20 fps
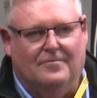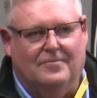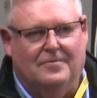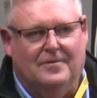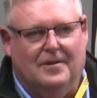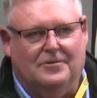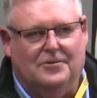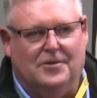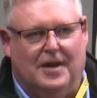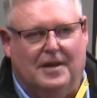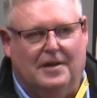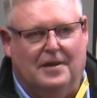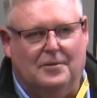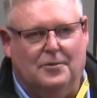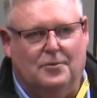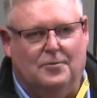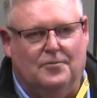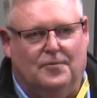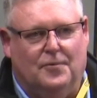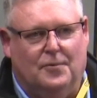I'll take a
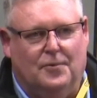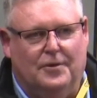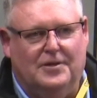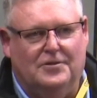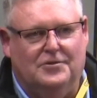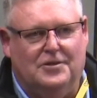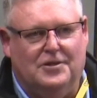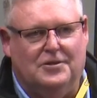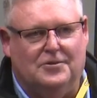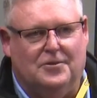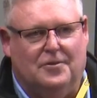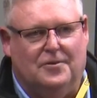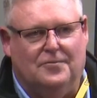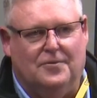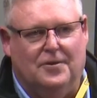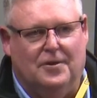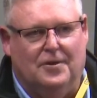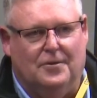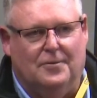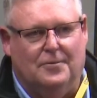little 46 off
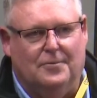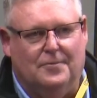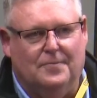you.